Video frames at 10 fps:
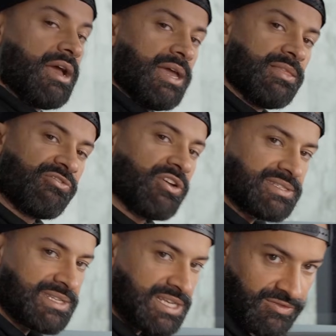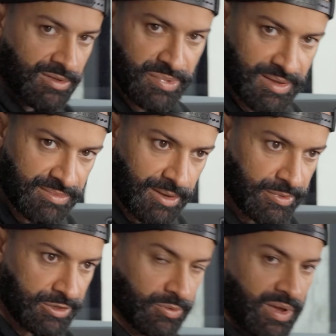In the front seat of the
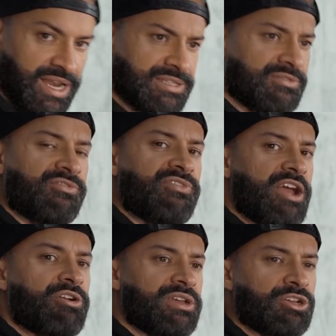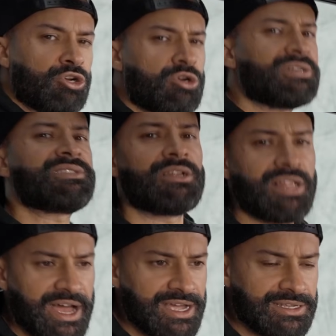BMW, and it's very
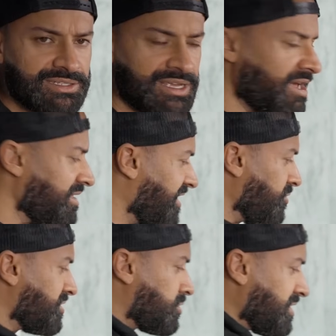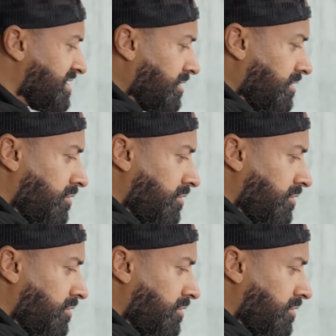crystallized. They've used crystal